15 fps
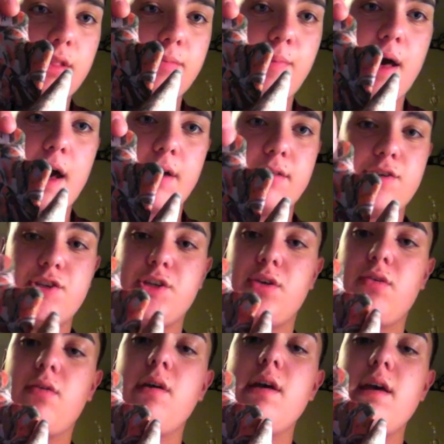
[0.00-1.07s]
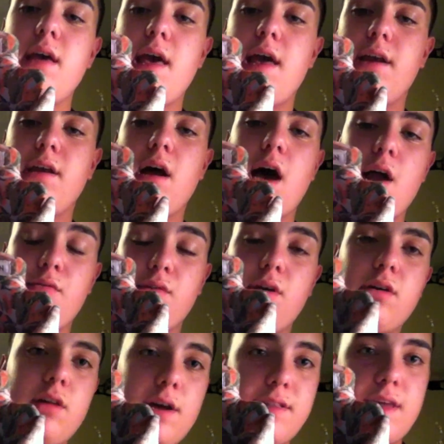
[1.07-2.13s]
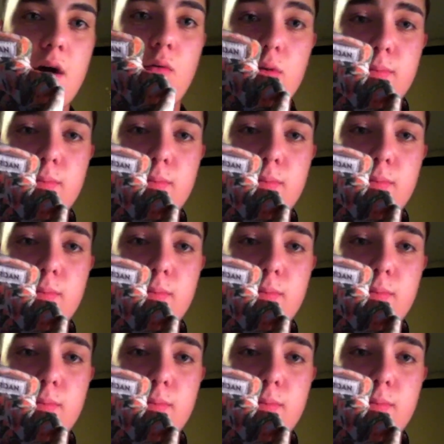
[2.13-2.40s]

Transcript: on the back of the shoe. And I really like that.